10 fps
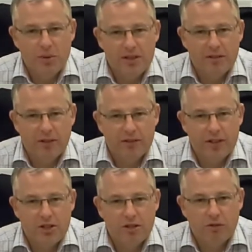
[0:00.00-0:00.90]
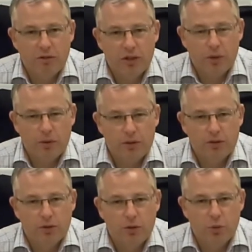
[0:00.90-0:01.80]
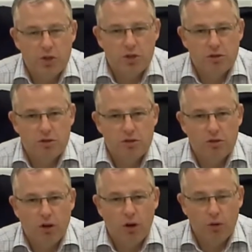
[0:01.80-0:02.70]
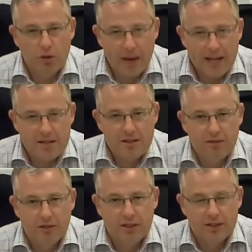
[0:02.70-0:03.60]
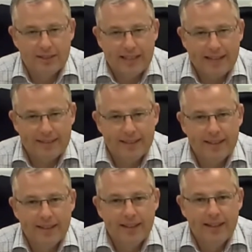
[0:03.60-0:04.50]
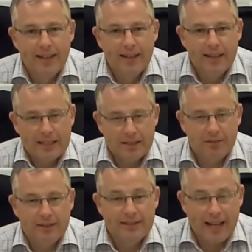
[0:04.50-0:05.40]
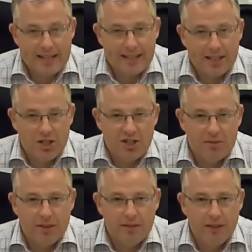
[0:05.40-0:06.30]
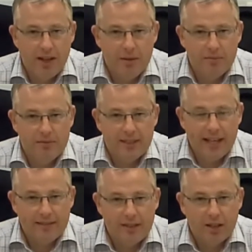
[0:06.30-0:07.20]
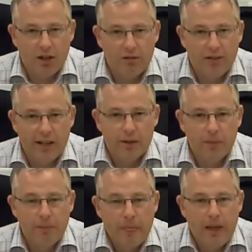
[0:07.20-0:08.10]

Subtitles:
Community Foundation, really want to wish yous all the best for Saturday. I think it's a fantastic achievement to get to the cup final,